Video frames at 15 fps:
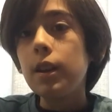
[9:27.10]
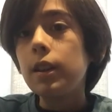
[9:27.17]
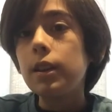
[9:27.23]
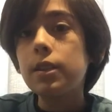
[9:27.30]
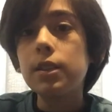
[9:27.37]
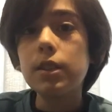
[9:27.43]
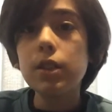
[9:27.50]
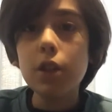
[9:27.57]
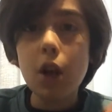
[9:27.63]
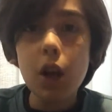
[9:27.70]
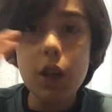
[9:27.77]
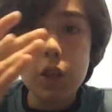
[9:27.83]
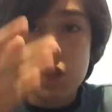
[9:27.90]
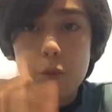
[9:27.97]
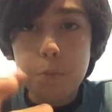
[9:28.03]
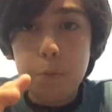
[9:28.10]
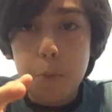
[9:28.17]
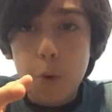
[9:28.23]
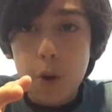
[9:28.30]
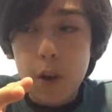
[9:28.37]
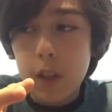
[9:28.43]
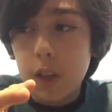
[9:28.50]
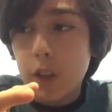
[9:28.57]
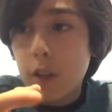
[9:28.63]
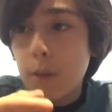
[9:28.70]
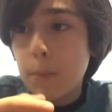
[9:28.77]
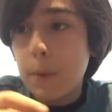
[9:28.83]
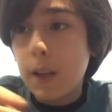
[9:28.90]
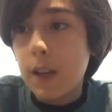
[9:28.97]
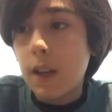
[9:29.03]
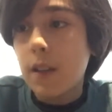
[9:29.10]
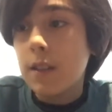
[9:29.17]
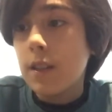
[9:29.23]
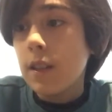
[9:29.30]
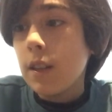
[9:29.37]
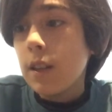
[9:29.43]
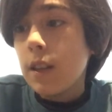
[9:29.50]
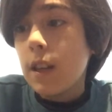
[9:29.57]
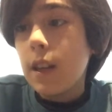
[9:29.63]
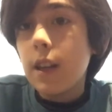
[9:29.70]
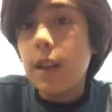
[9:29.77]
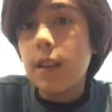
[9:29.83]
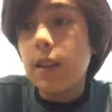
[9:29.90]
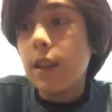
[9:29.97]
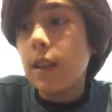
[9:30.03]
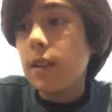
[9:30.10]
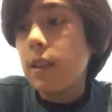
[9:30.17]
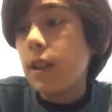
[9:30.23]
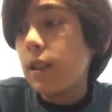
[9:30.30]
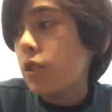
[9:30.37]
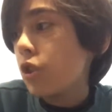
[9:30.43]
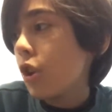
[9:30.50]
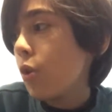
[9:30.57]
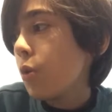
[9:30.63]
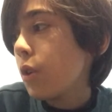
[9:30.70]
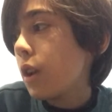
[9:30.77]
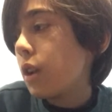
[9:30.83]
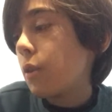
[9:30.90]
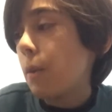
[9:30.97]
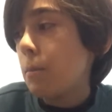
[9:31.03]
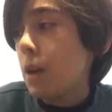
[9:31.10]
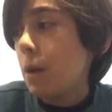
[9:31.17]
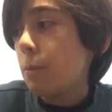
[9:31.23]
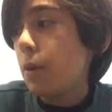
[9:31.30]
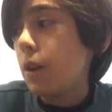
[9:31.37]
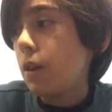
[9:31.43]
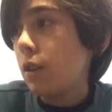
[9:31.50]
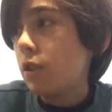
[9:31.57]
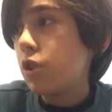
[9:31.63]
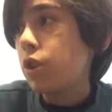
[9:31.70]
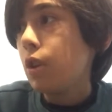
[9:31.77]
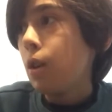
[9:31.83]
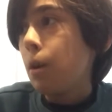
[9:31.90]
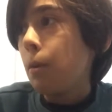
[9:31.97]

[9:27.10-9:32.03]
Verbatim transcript: this is not a spoiler because it, it, it showed in an image,